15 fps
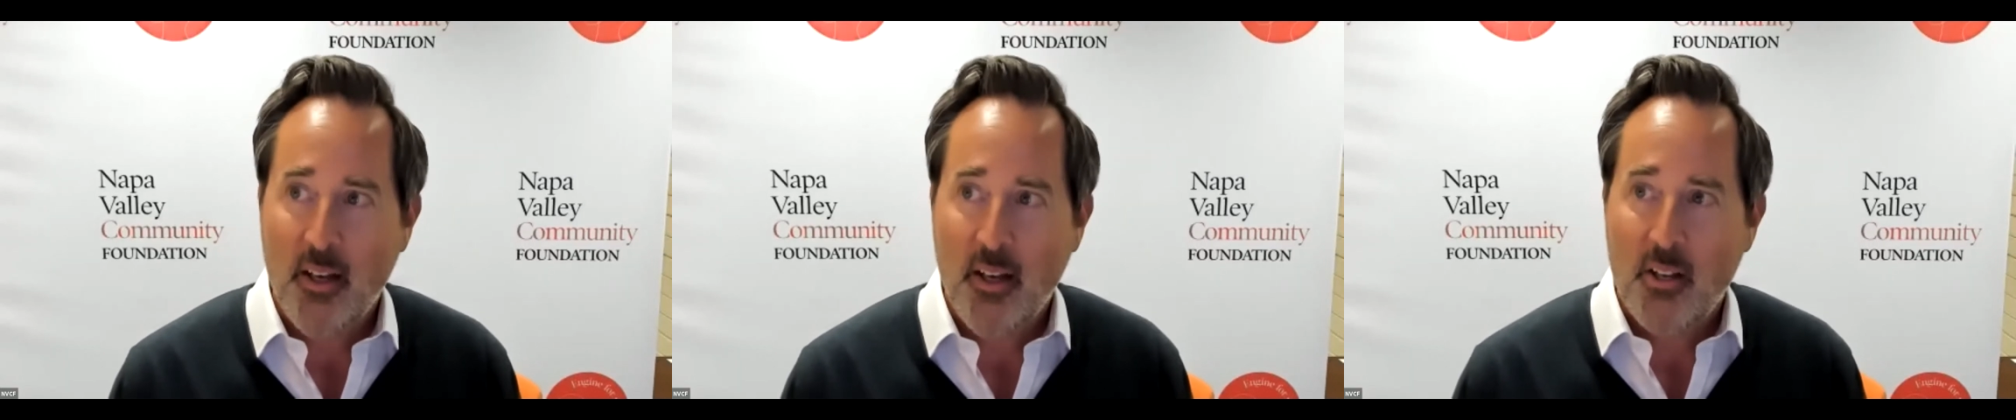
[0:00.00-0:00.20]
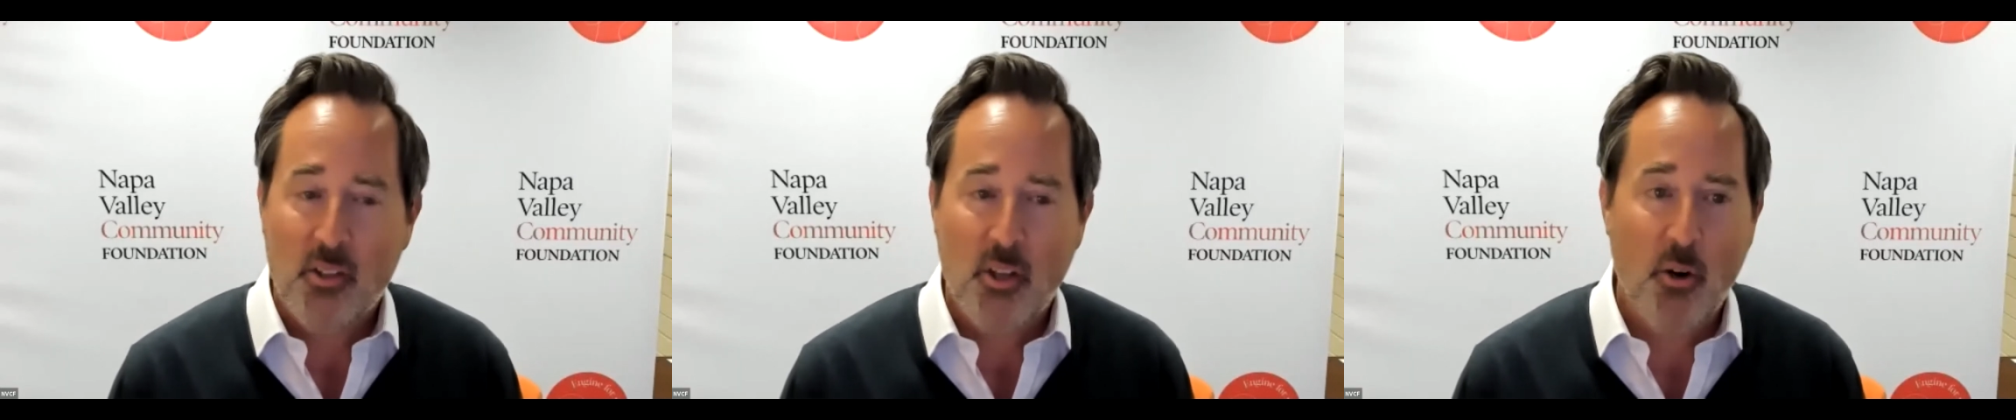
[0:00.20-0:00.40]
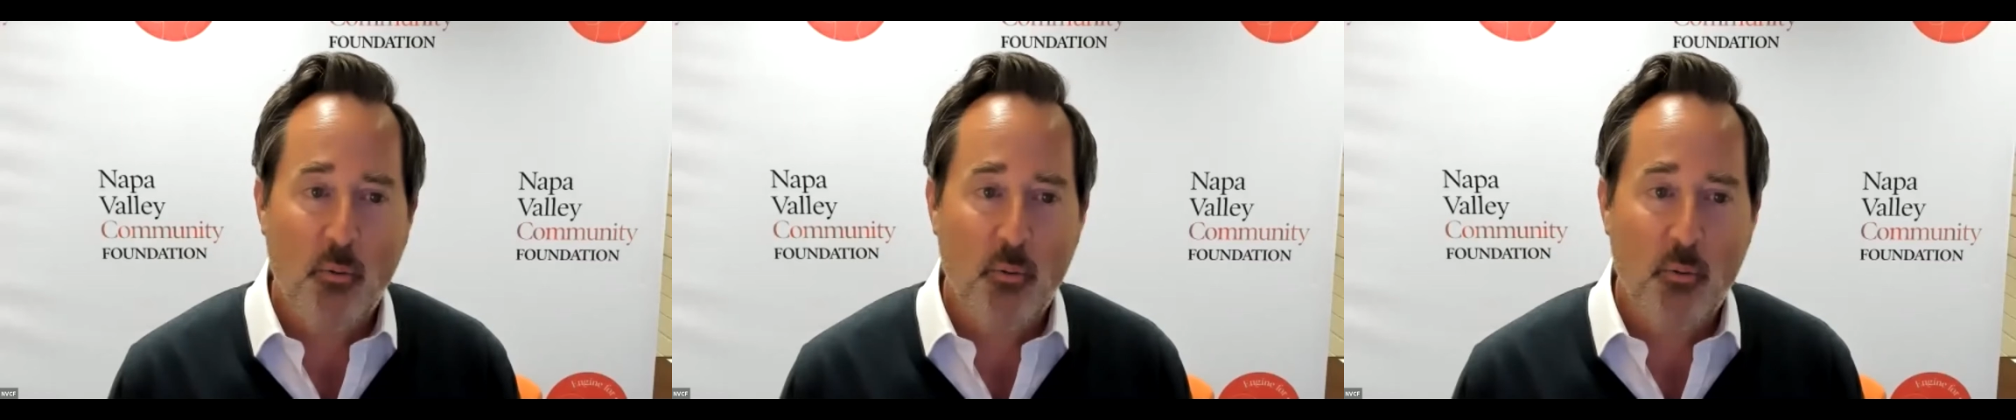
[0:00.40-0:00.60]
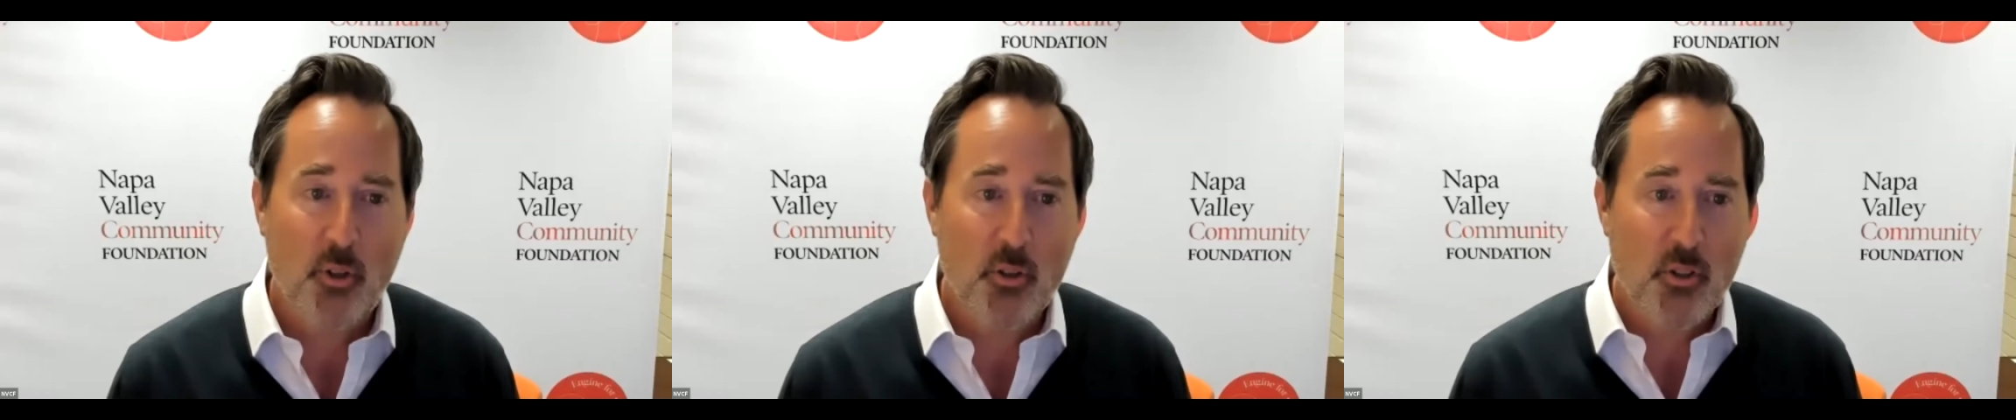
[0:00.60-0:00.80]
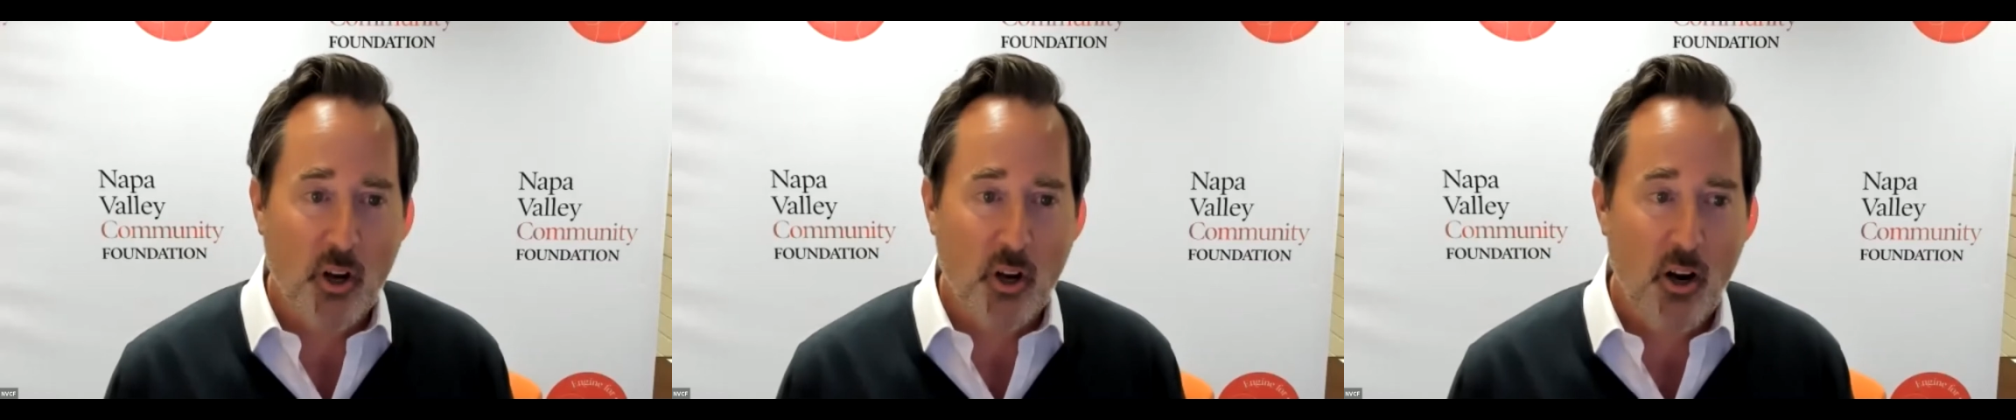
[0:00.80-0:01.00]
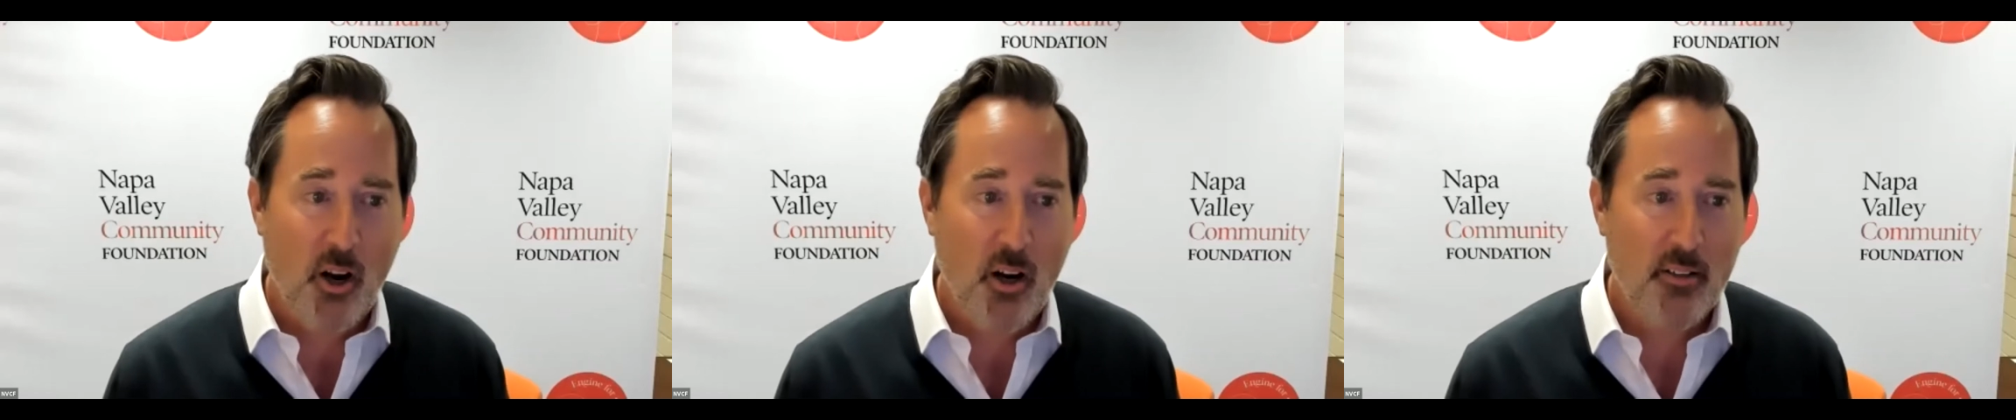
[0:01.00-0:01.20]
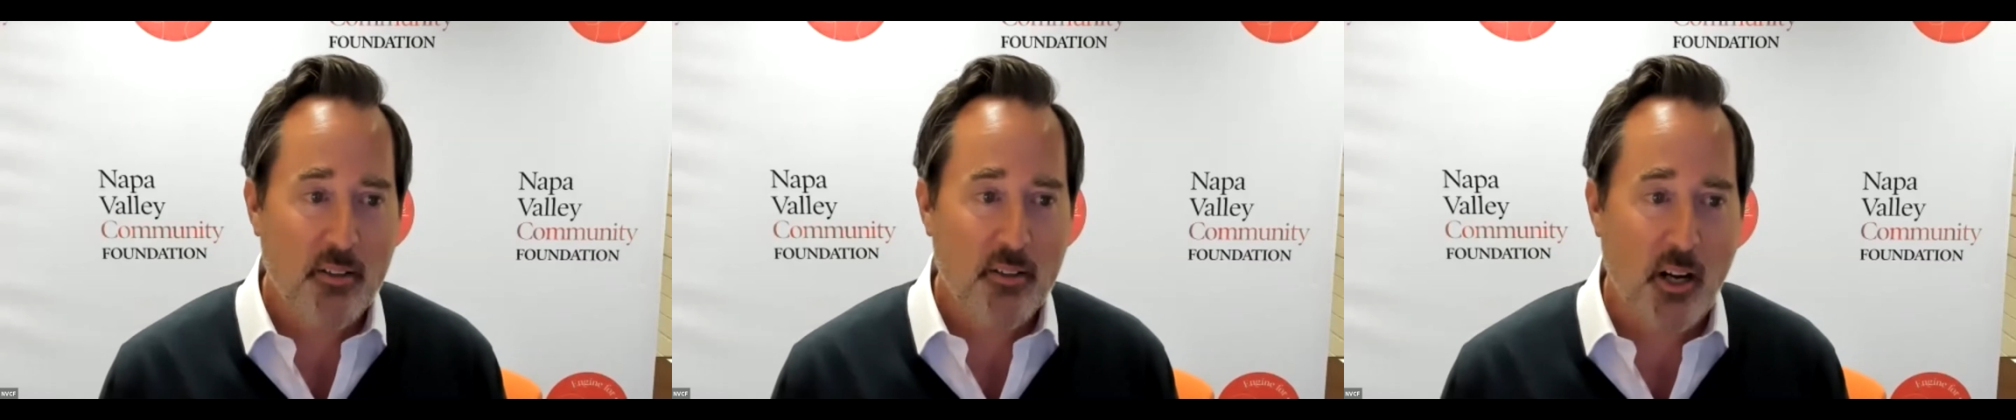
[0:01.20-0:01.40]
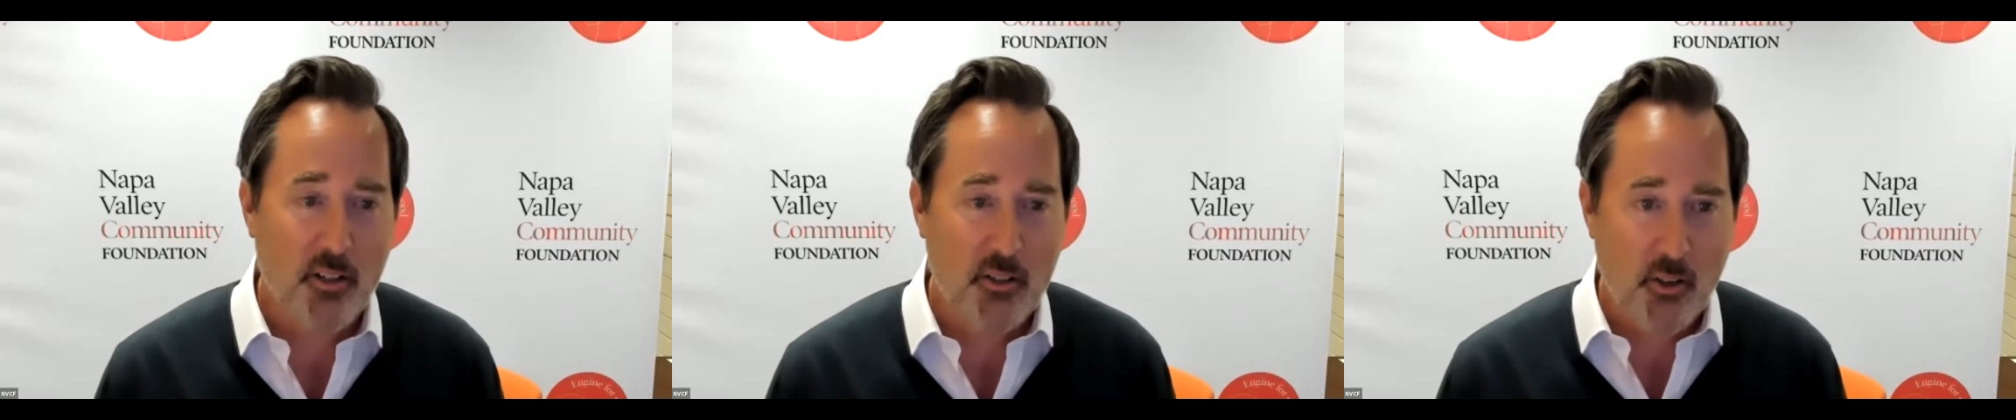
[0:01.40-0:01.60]
So you saw
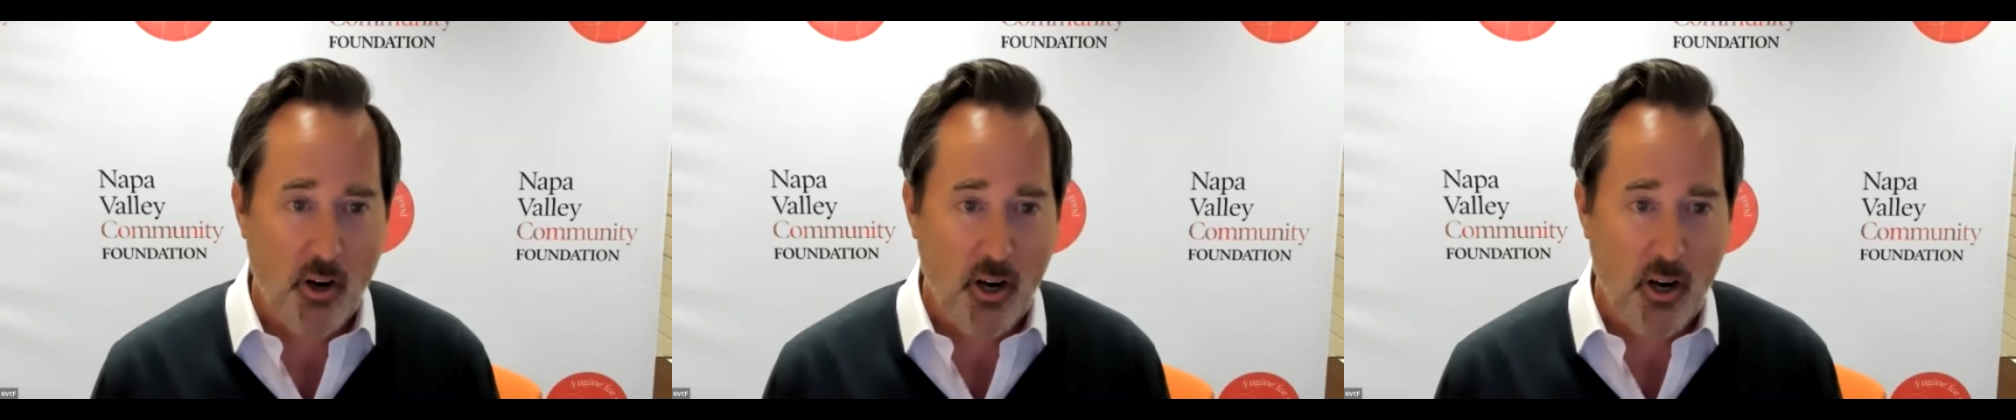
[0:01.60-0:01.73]
Dr.